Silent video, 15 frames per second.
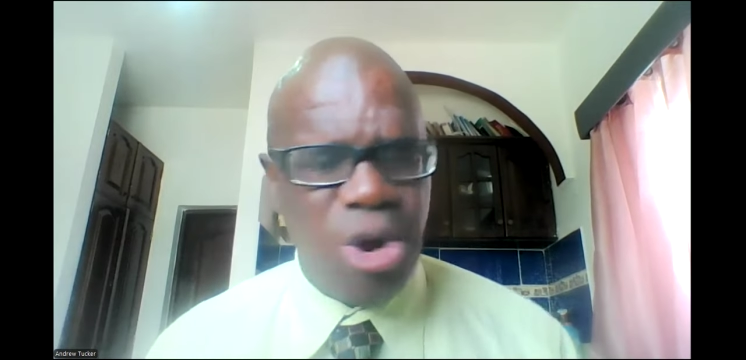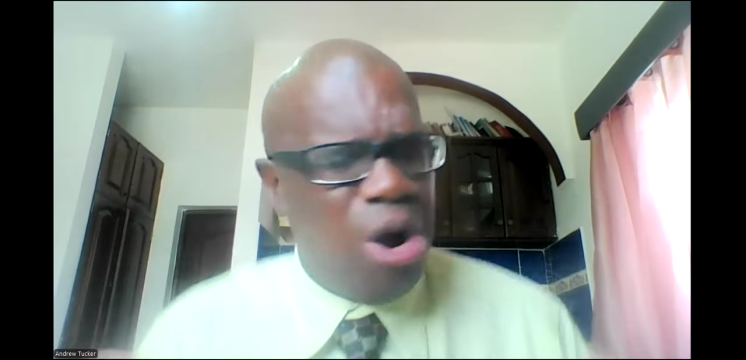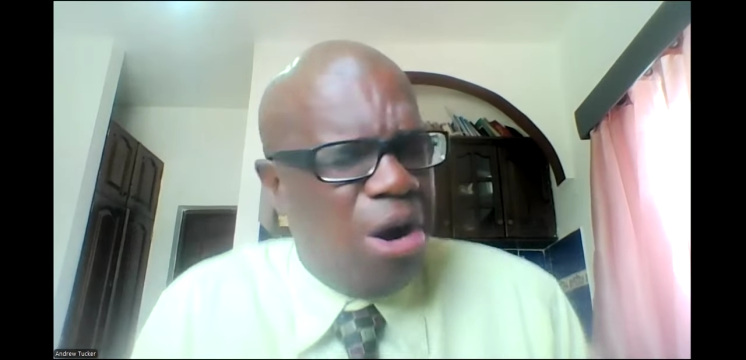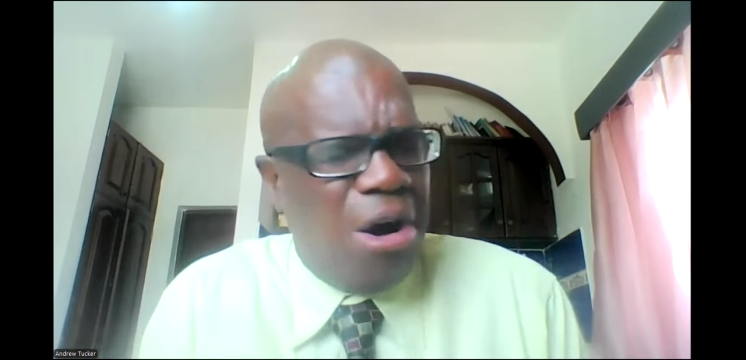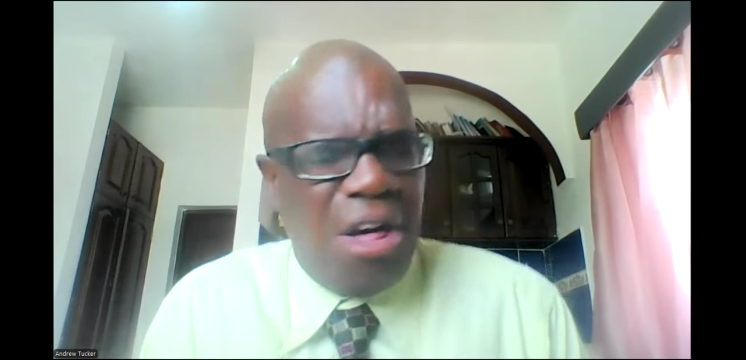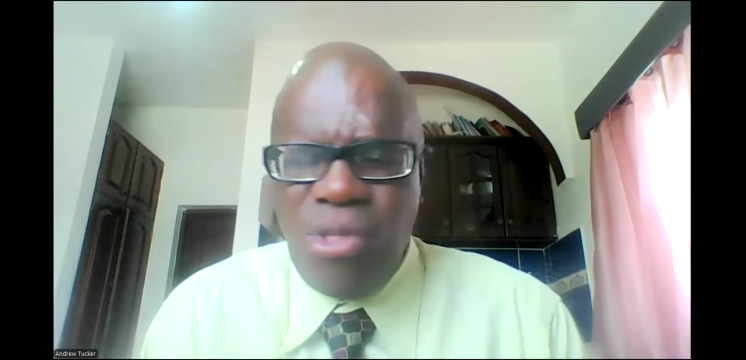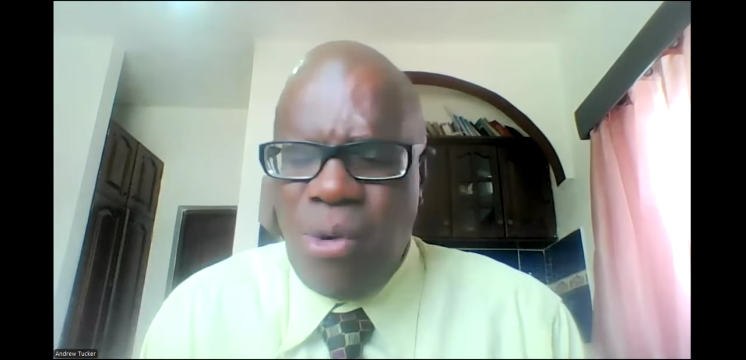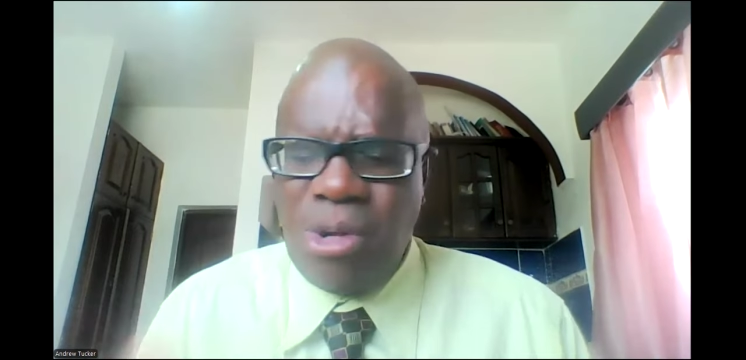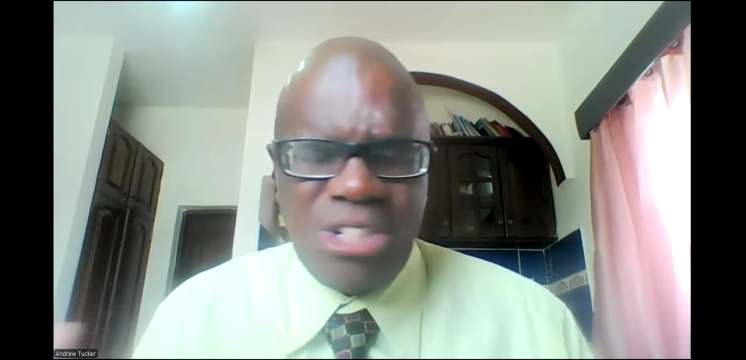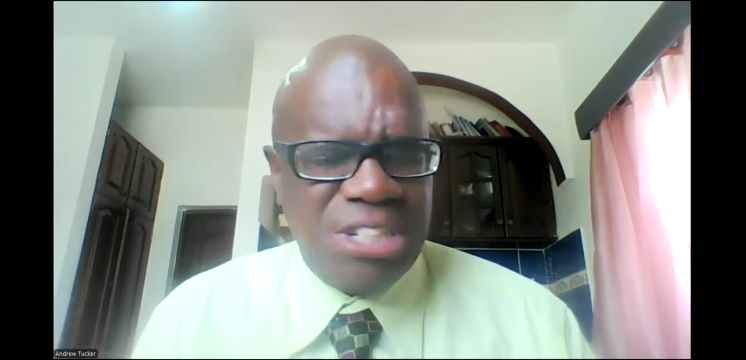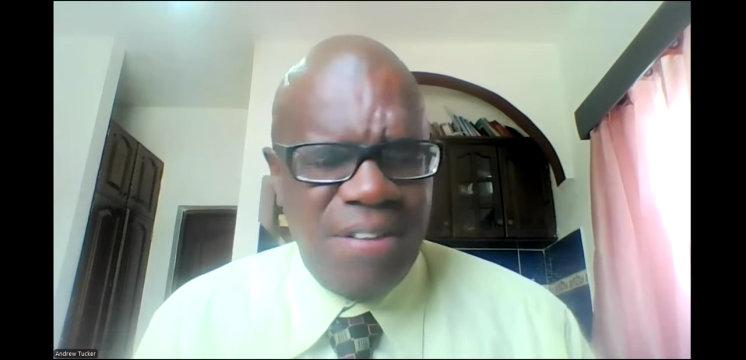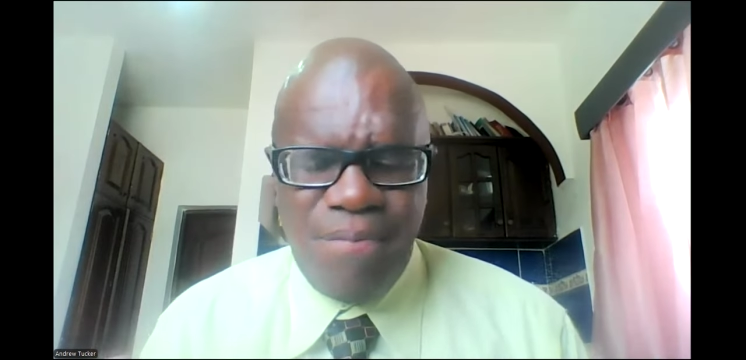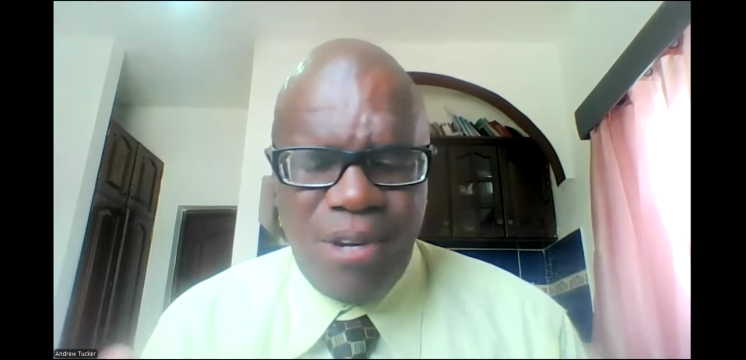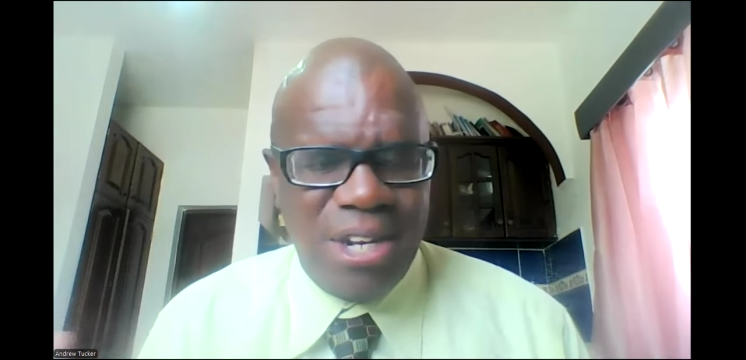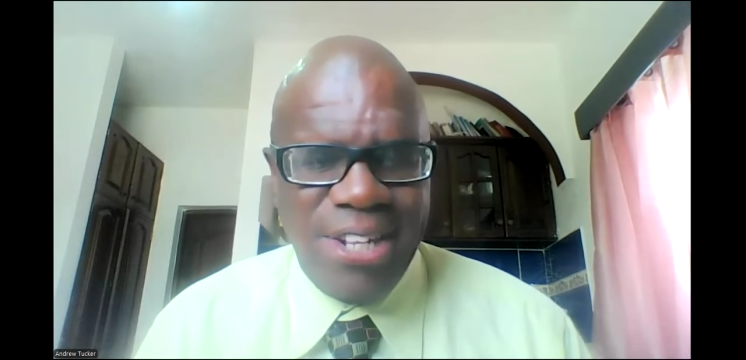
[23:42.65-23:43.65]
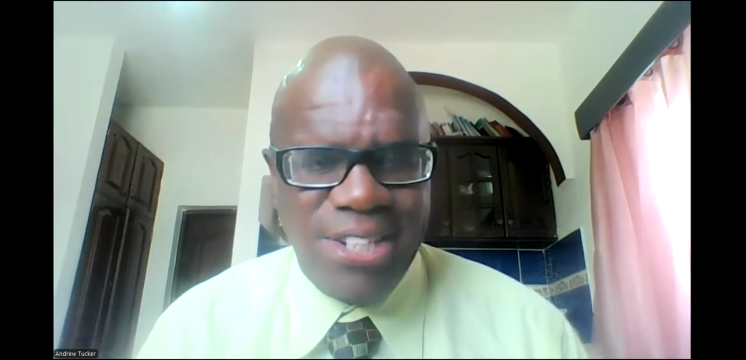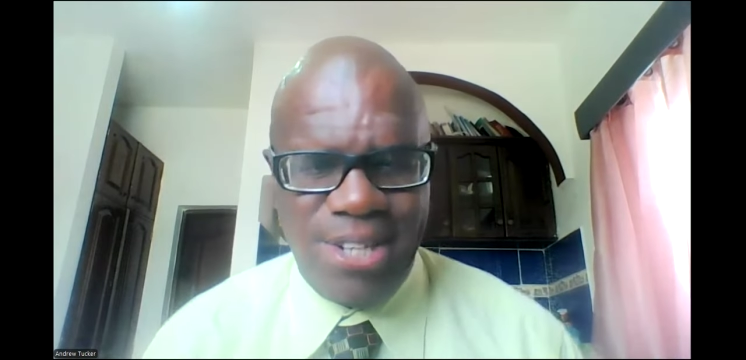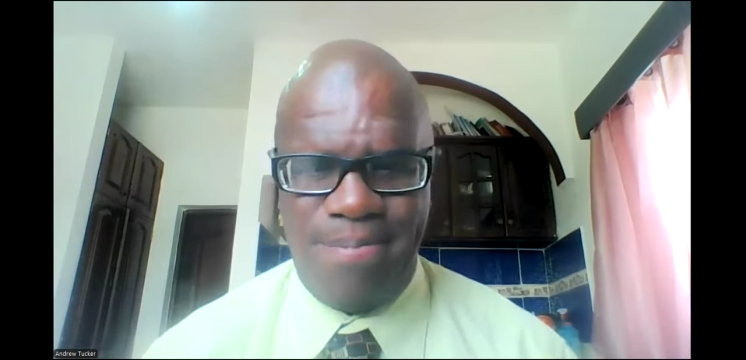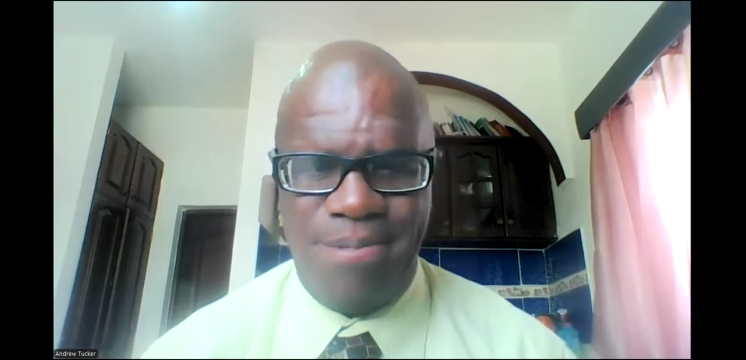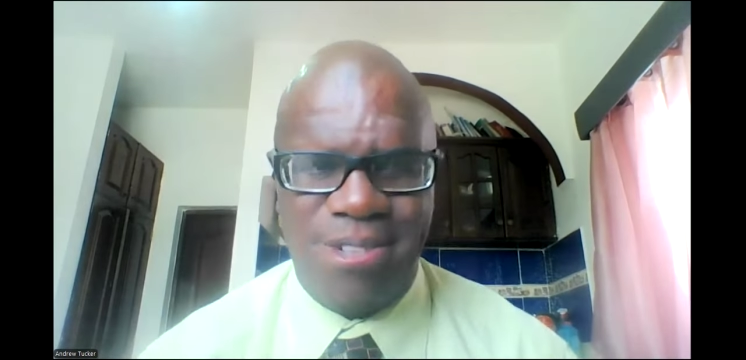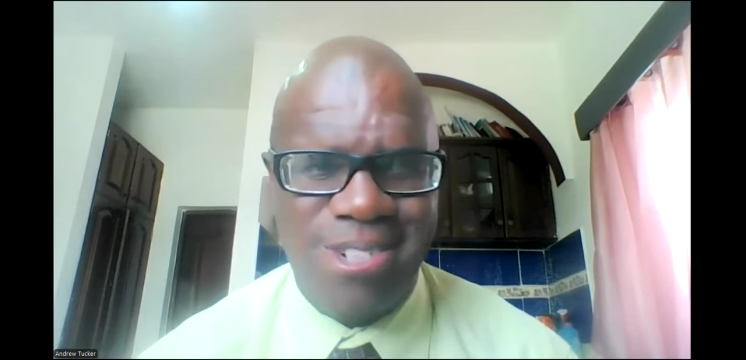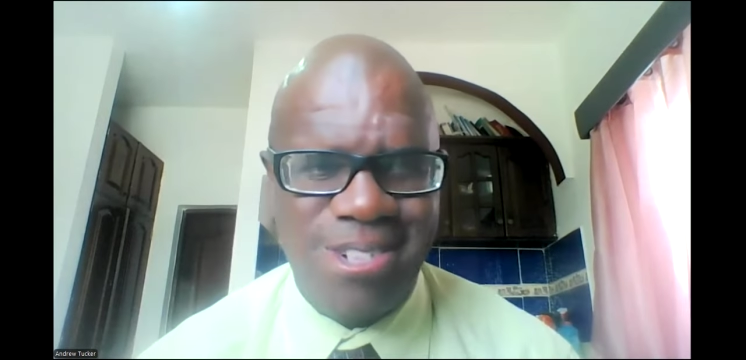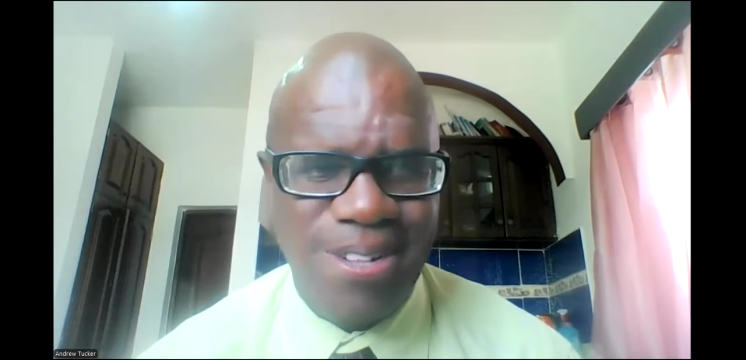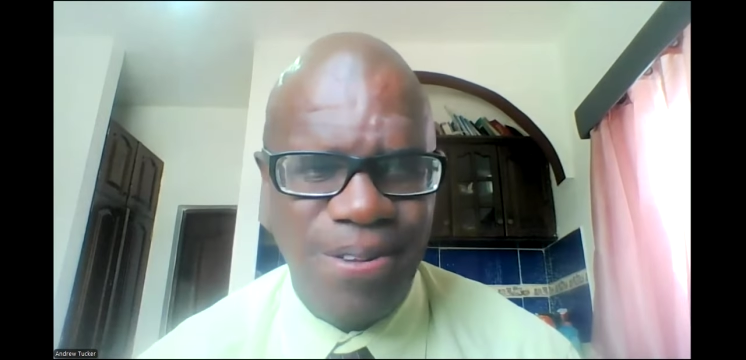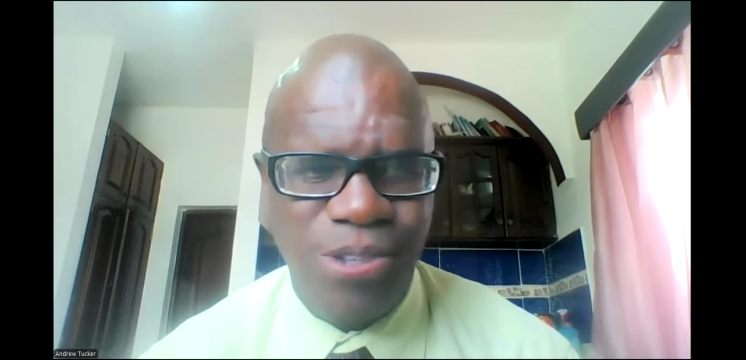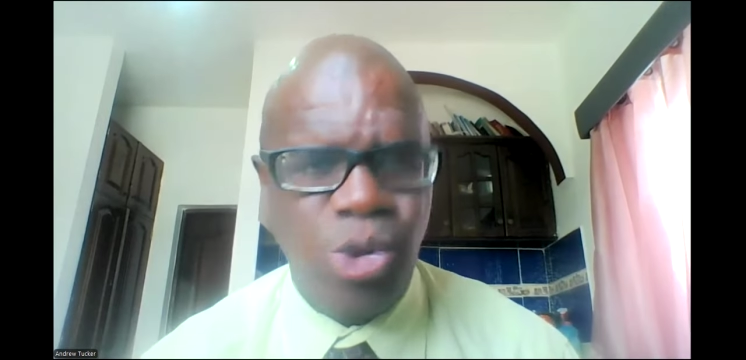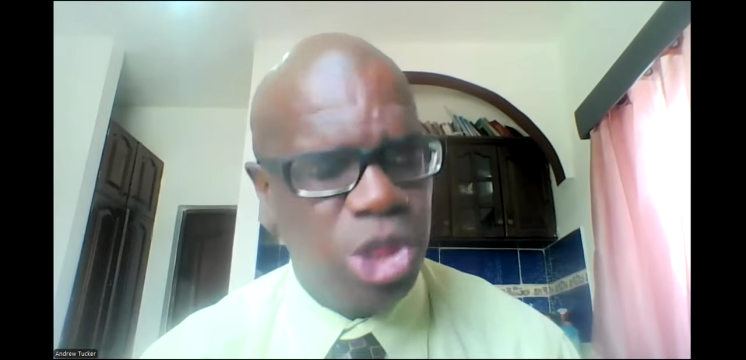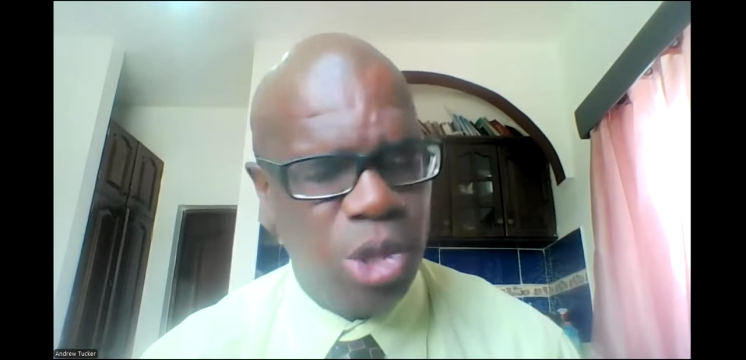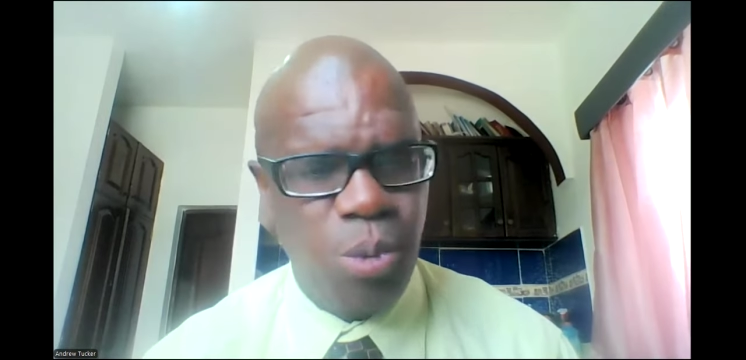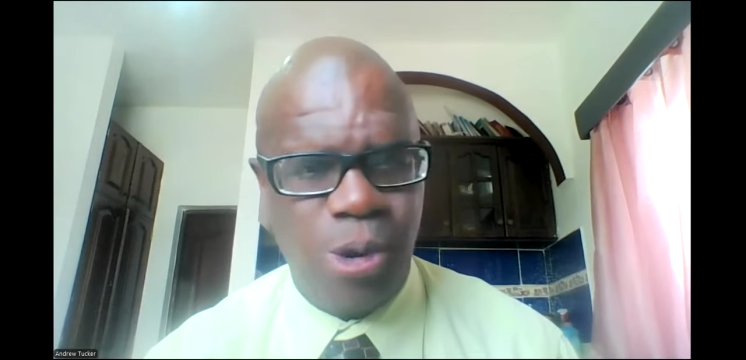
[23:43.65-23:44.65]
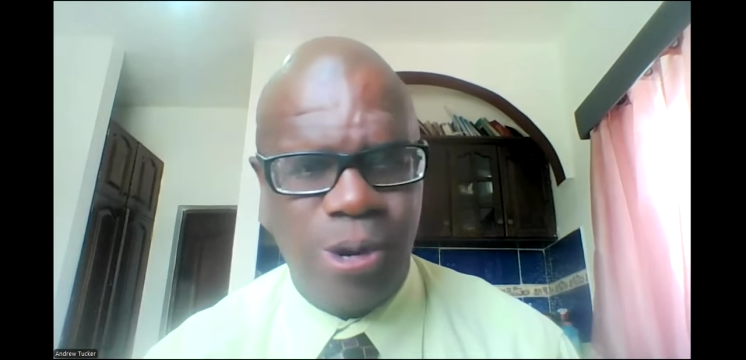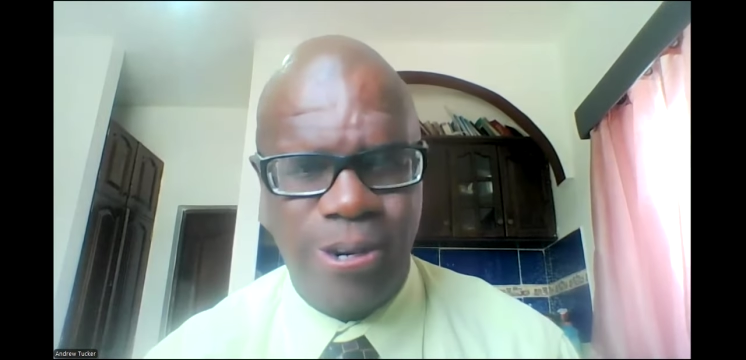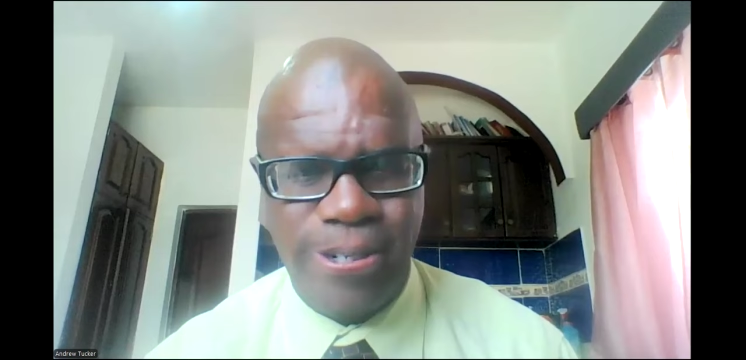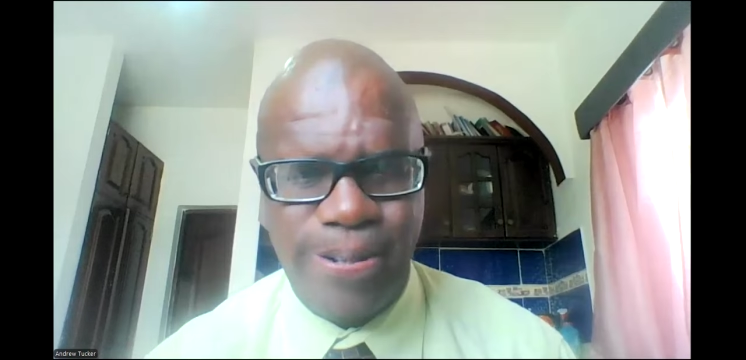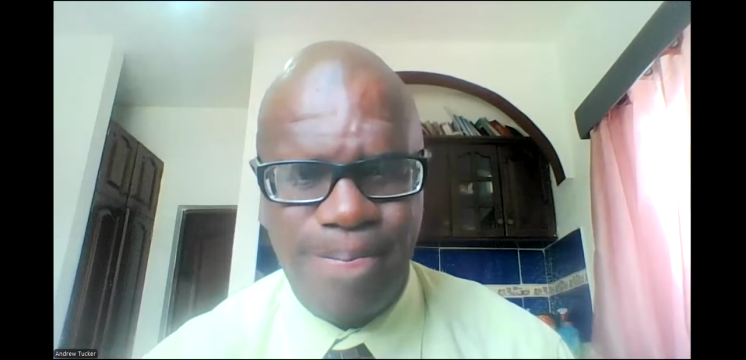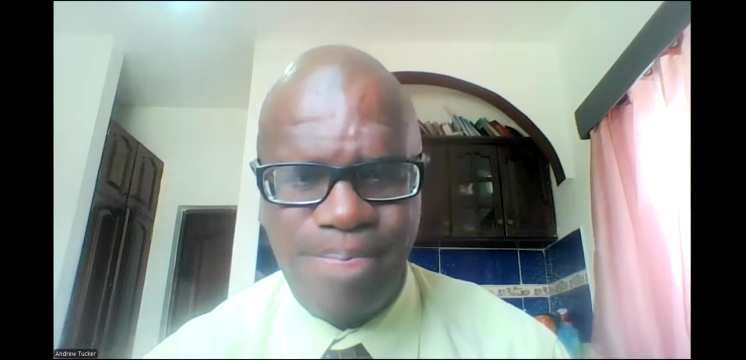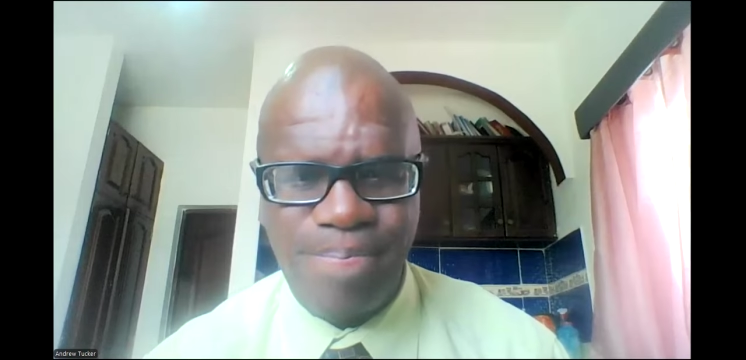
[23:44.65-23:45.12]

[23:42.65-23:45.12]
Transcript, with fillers: all those symbolisms to the world.